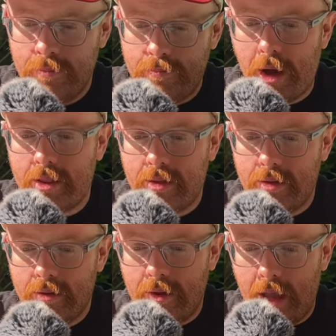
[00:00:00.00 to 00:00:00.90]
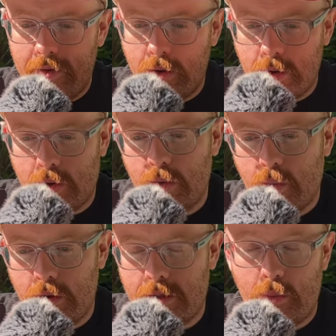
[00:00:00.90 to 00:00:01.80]
But if you're going to go
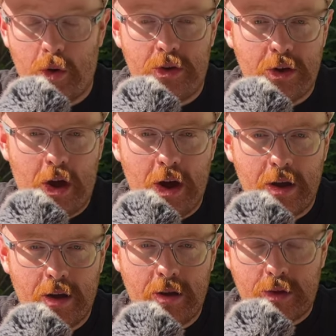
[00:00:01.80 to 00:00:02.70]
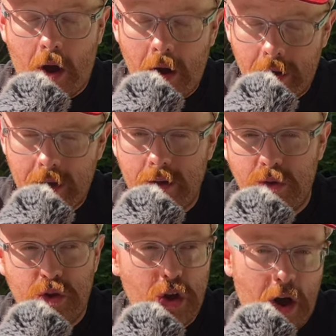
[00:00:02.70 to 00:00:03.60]
towards the more dark, dark,
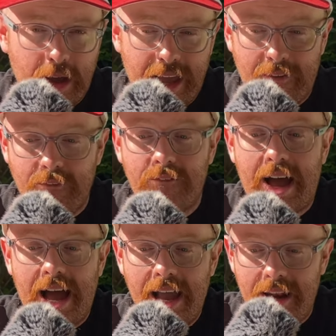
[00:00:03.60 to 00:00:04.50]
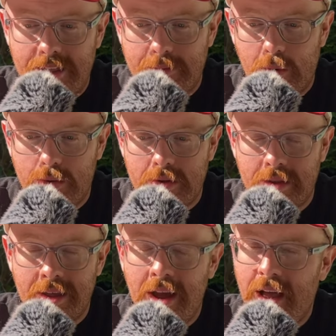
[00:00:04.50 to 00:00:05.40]
shocking, violent
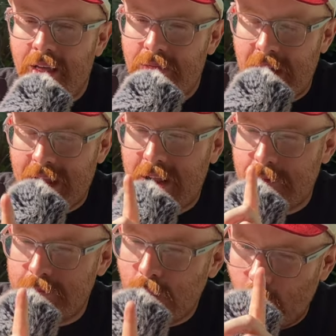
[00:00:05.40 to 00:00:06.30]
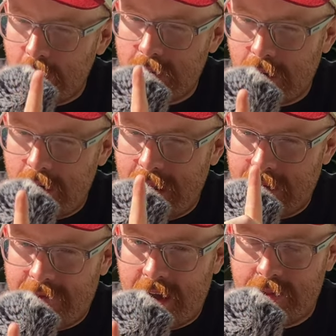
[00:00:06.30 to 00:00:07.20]
emotions, that can have a more startling effect